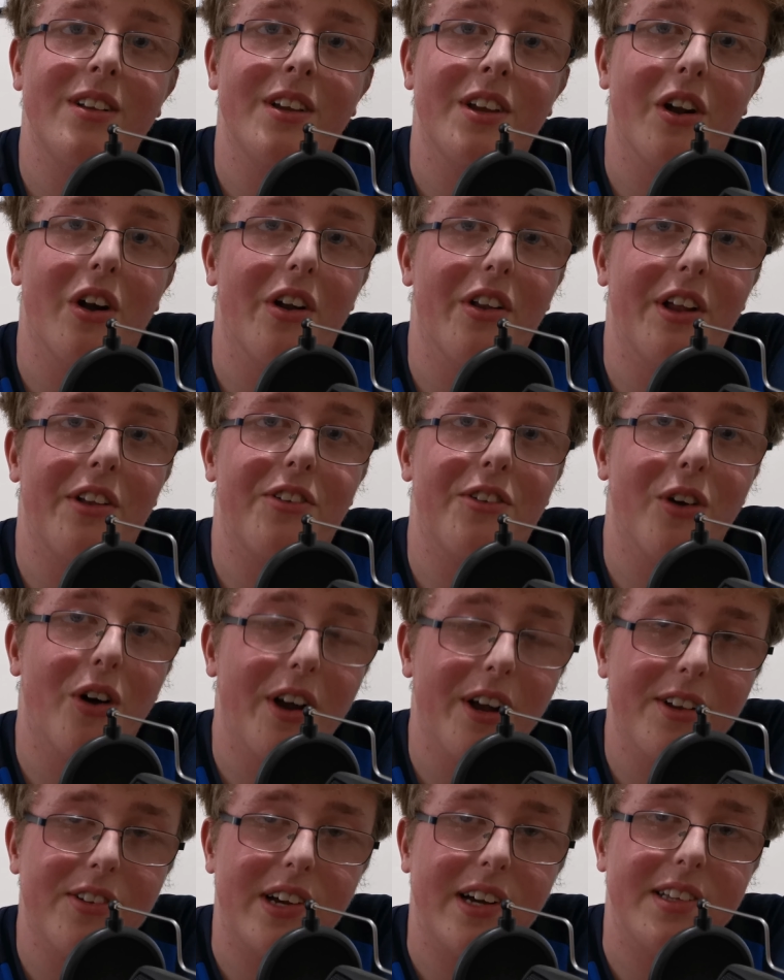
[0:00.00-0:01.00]
it's not
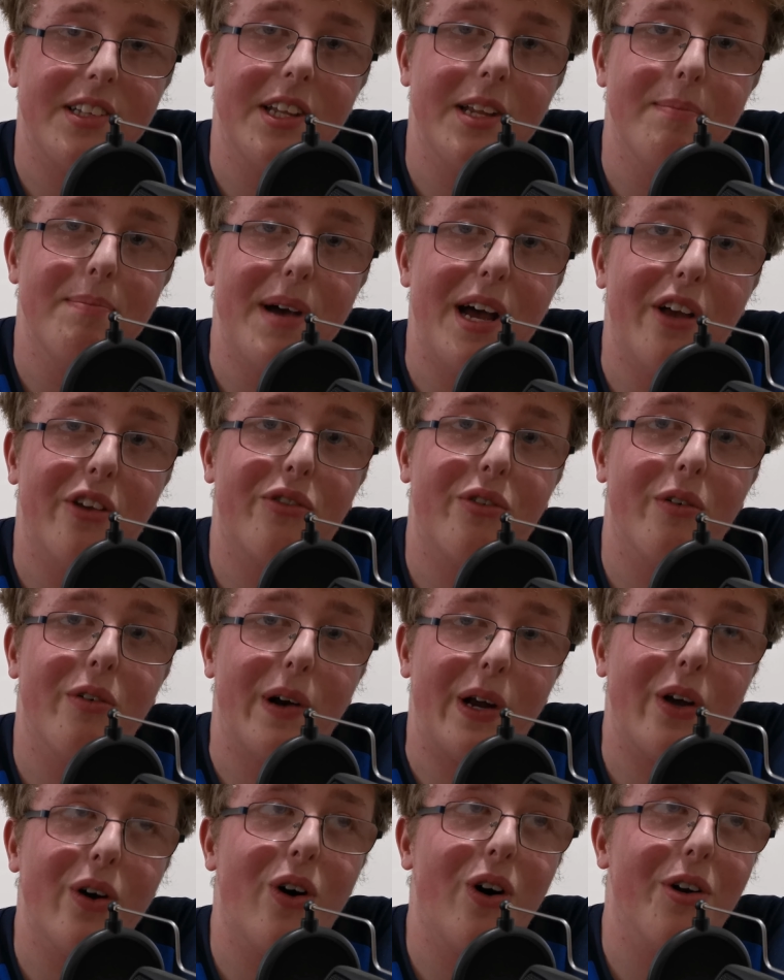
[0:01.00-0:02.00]
exactly the best for
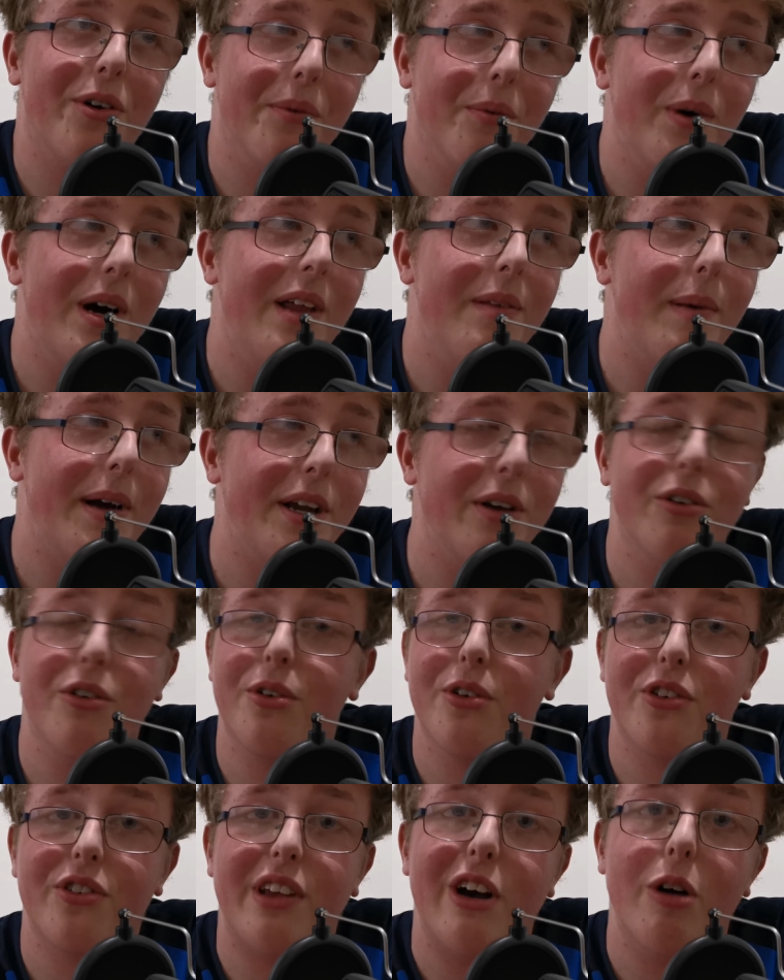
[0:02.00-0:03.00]
recording where my
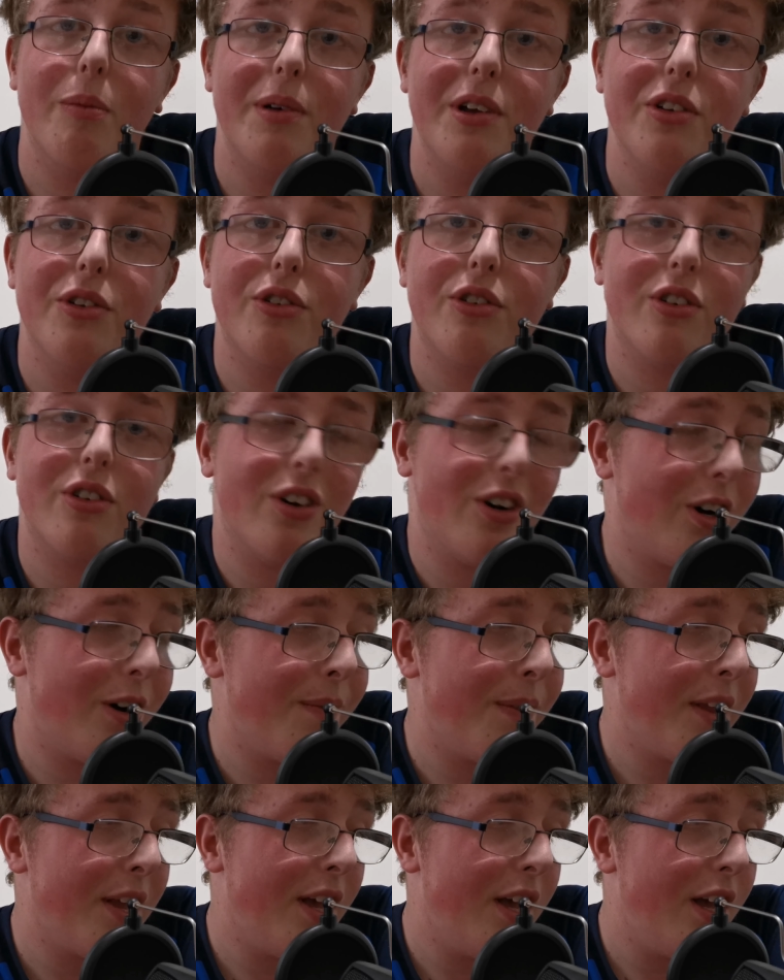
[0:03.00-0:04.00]
usual setup is.
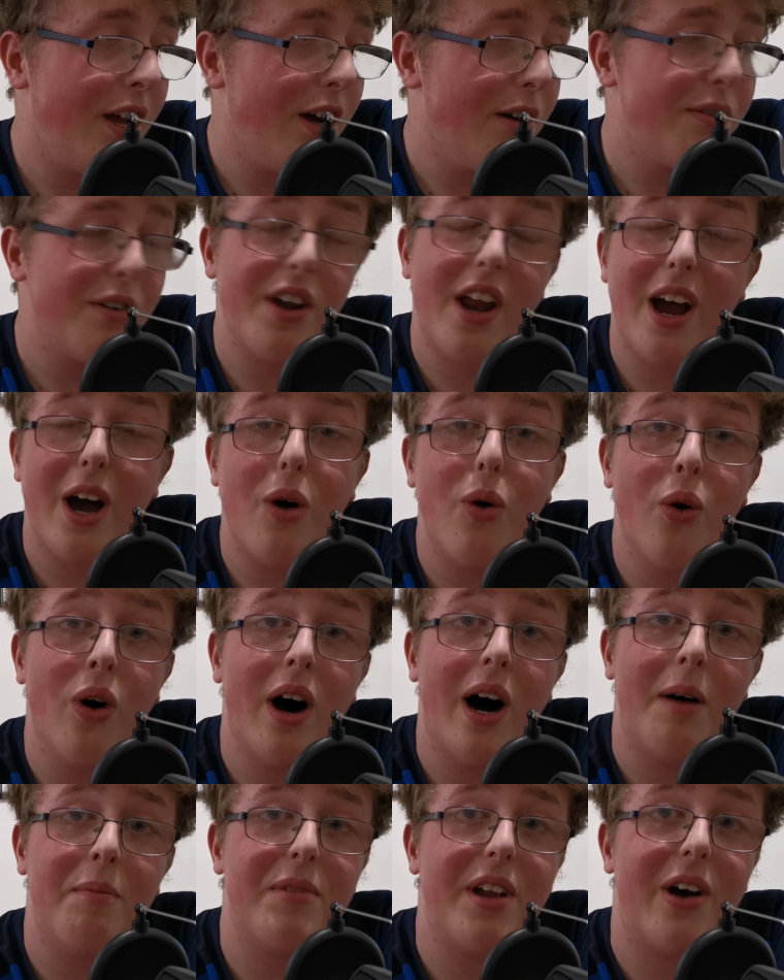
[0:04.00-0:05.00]
So for now,
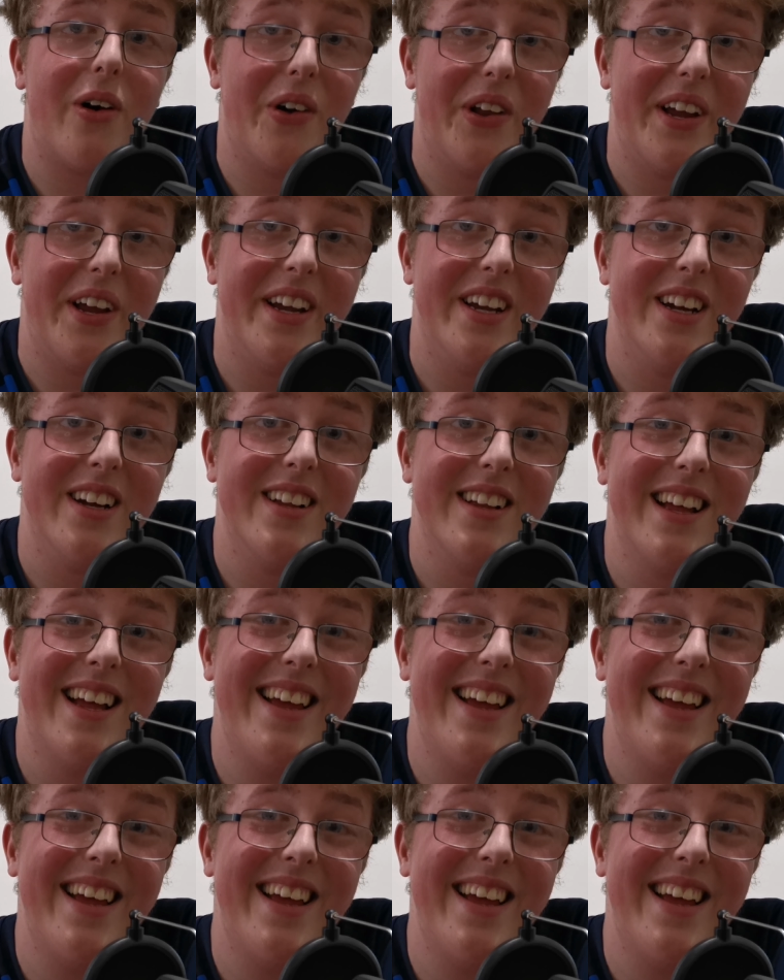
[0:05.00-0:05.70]
I'm down here.